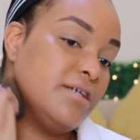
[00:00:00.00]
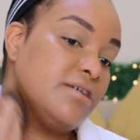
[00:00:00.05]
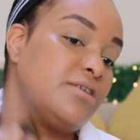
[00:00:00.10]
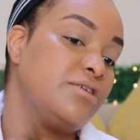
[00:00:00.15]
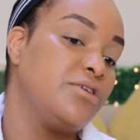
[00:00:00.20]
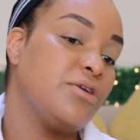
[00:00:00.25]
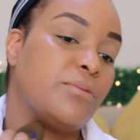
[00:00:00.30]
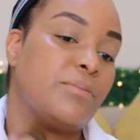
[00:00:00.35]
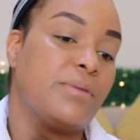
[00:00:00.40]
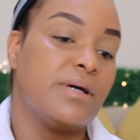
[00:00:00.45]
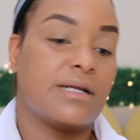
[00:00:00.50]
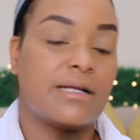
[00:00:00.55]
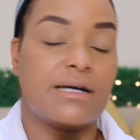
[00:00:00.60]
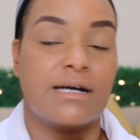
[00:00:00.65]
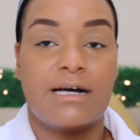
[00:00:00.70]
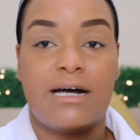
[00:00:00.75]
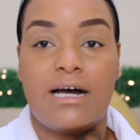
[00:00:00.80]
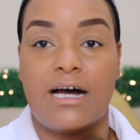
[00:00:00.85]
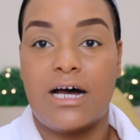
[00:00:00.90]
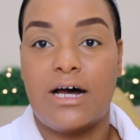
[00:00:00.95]
no matter
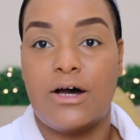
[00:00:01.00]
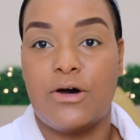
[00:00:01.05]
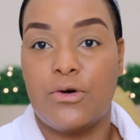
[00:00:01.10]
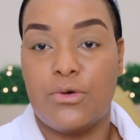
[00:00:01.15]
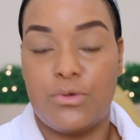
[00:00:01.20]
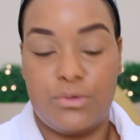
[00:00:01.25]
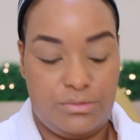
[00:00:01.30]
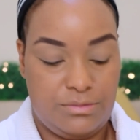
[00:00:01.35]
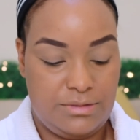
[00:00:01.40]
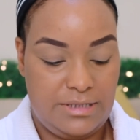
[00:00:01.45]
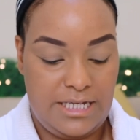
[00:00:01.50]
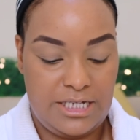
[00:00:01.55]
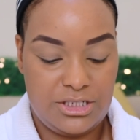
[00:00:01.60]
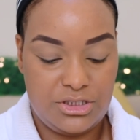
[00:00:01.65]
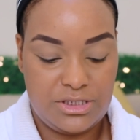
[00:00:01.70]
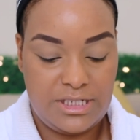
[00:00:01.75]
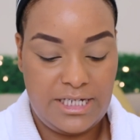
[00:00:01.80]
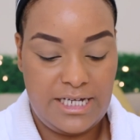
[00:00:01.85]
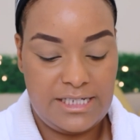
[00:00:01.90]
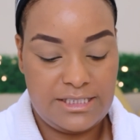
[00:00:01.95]
how
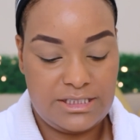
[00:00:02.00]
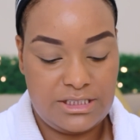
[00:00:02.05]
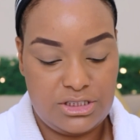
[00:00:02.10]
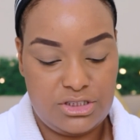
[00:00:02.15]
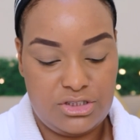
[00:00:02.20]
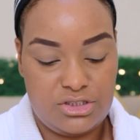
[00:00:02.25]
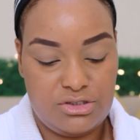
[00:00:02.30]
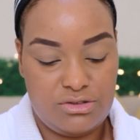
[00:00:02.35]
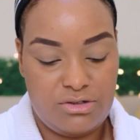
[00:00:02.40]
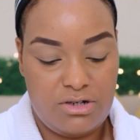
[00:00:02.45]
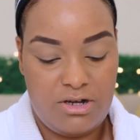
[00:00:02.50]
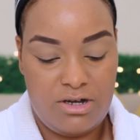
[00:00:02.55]
educated you